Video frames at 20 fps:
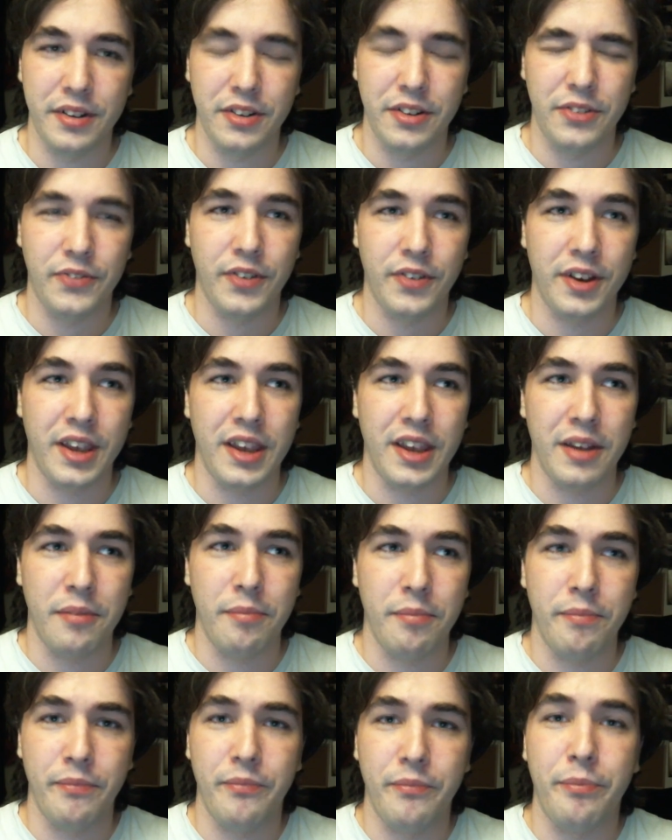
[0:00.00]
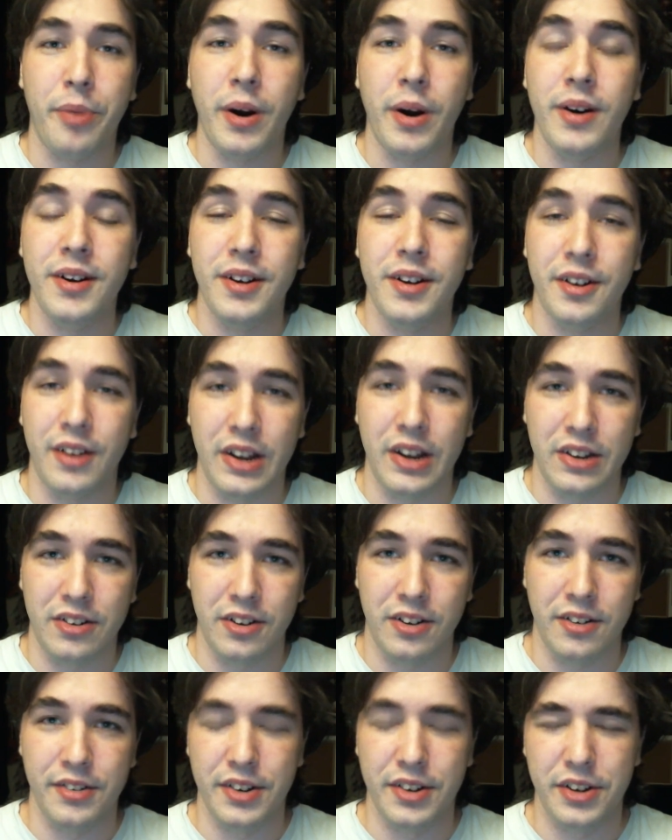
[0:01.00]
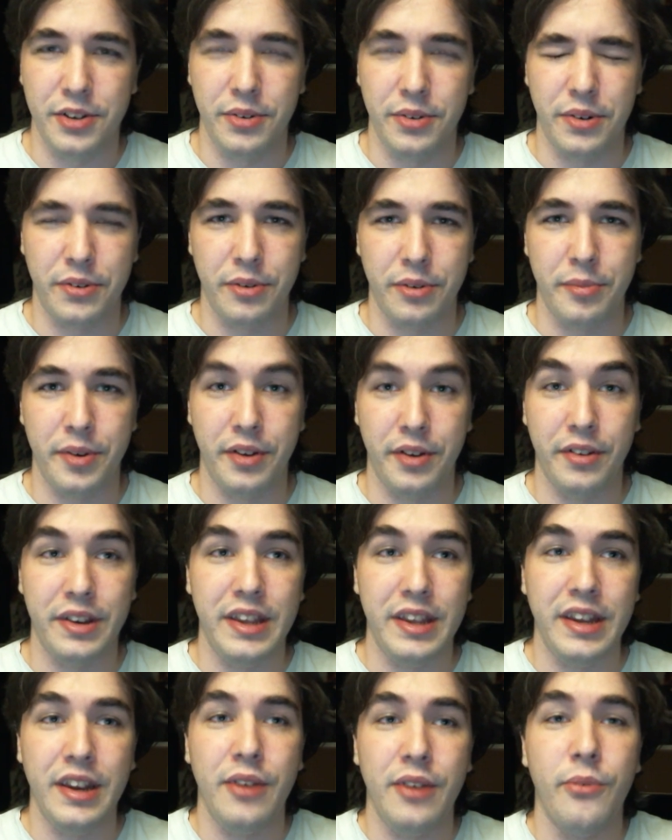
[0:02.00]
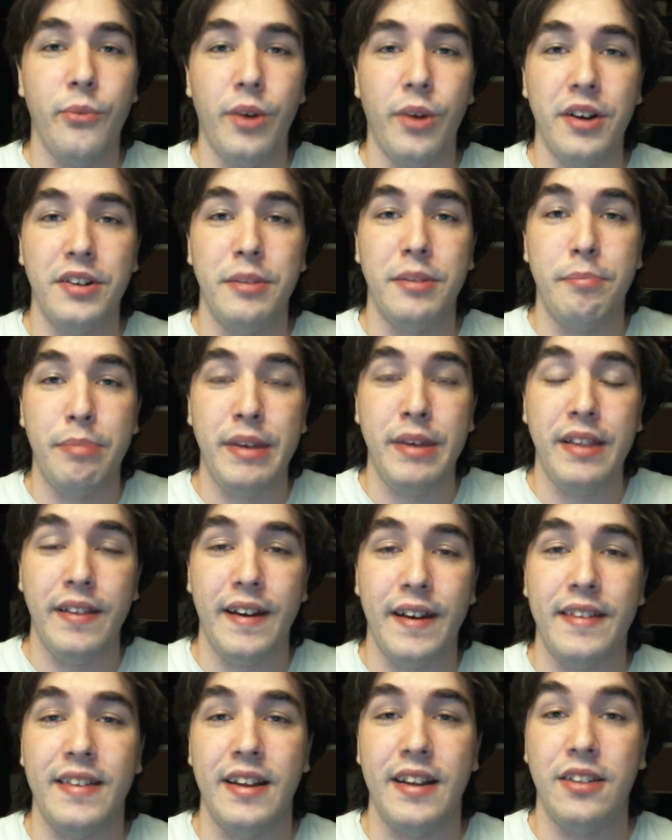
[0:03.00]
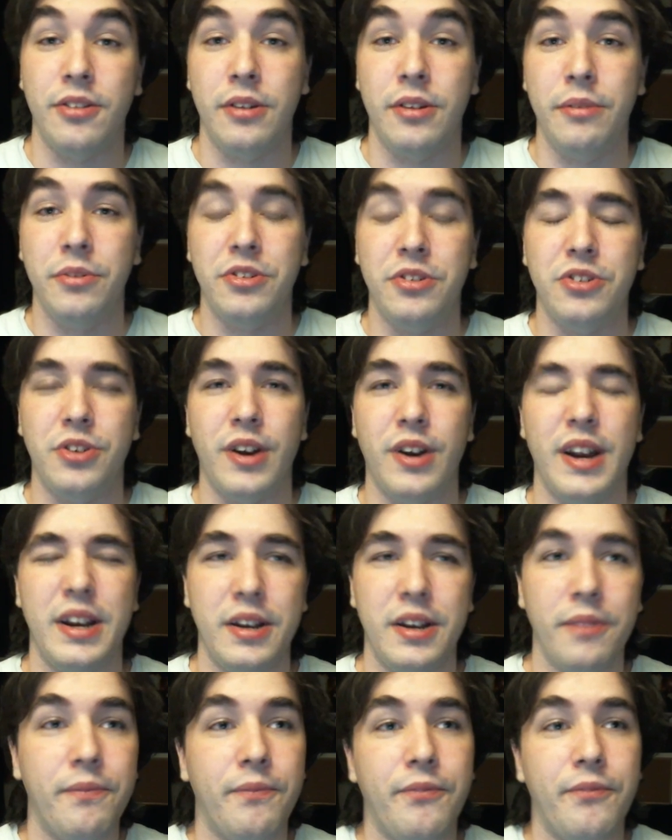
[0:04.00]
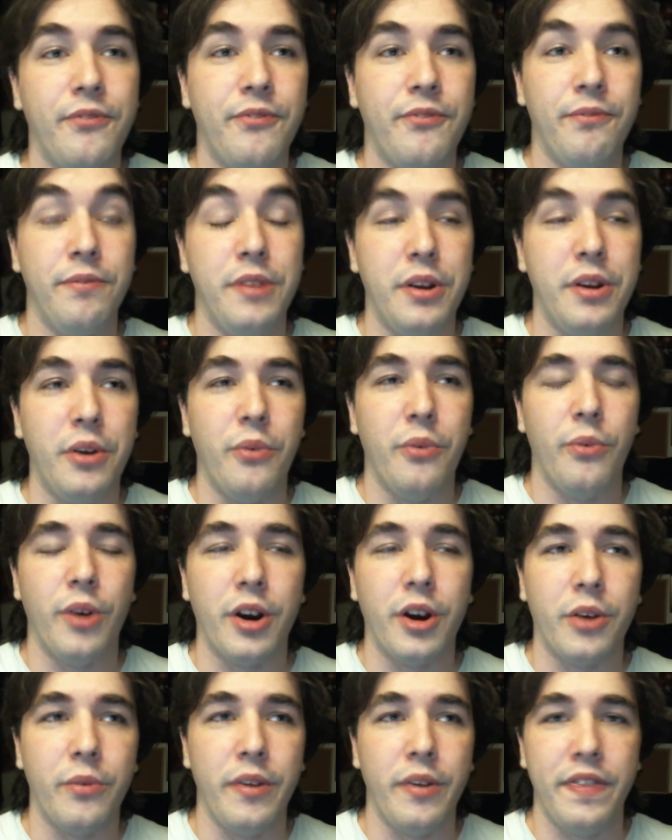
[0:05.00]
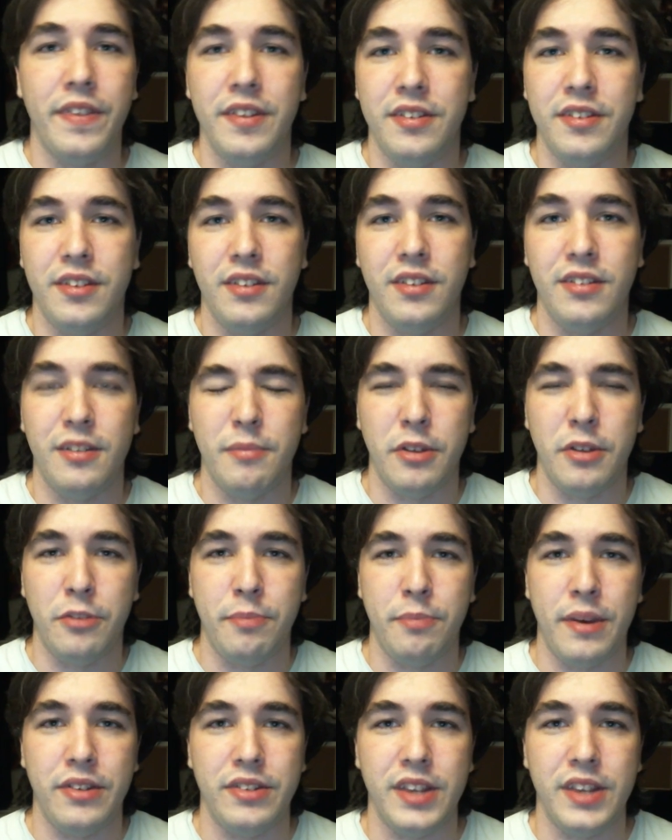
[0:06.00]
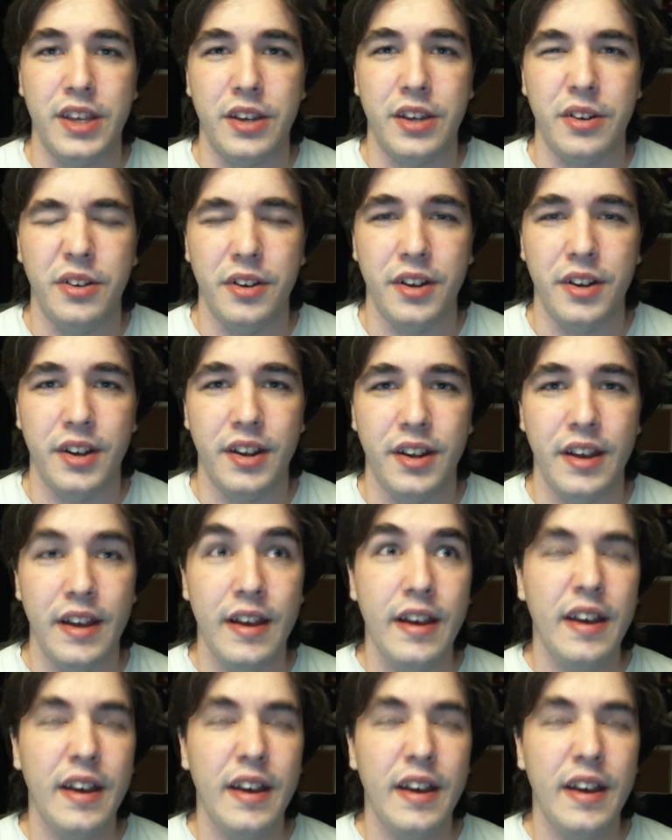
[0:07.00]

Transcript: His fucking partner had turned into a criminal and he didn't want to be like that, so he was trying to you know, work with the system as best he could.